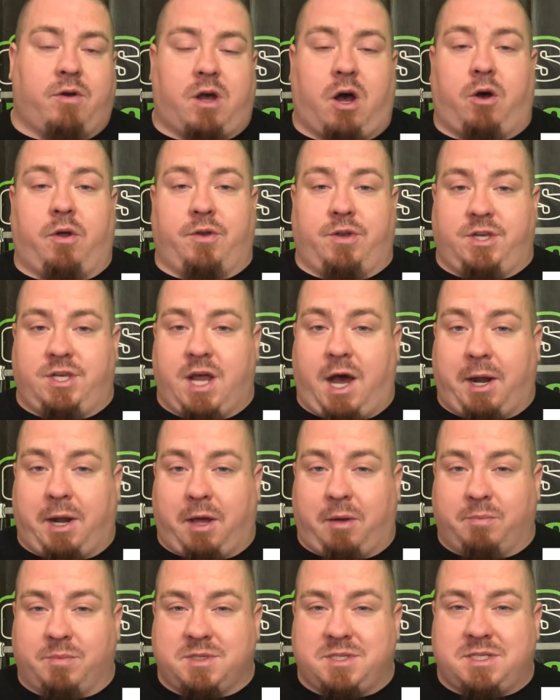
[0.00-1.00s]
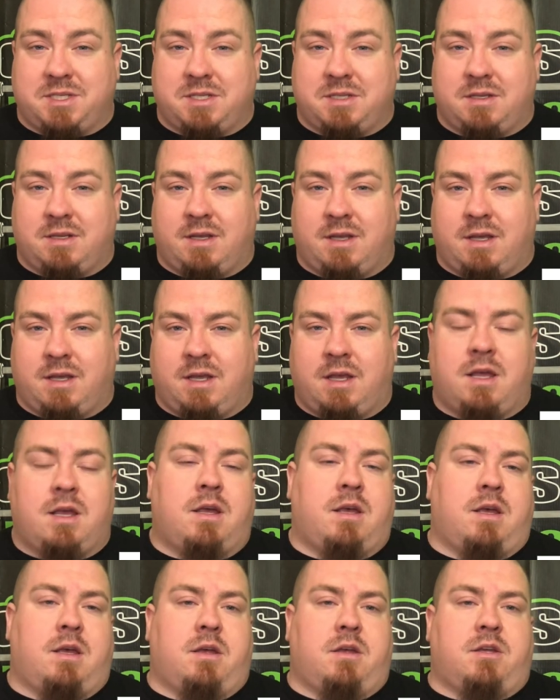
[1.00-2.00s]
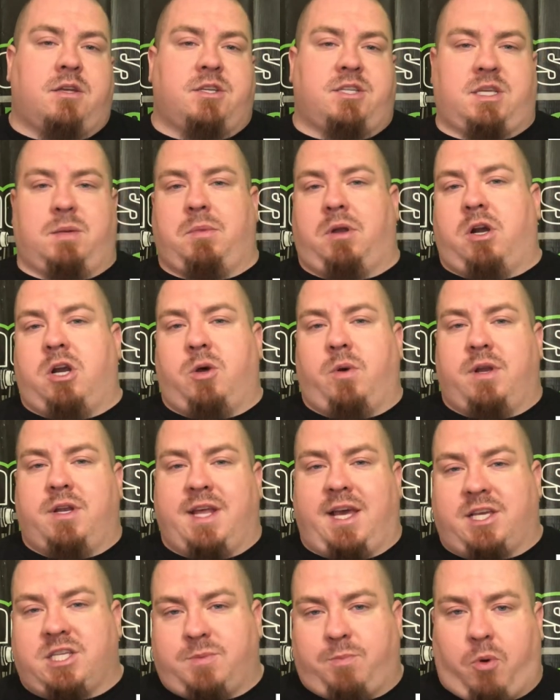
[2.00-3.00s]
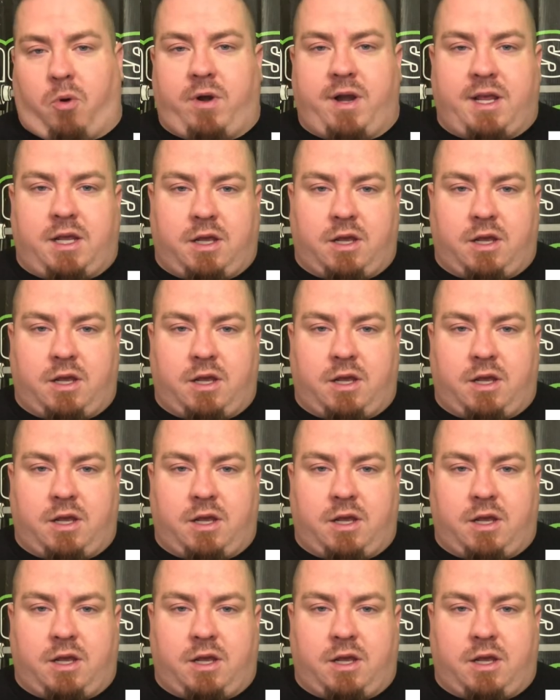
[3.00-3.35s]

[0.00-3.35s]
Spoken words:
called Dunham's. Similar to a Dick's Sporting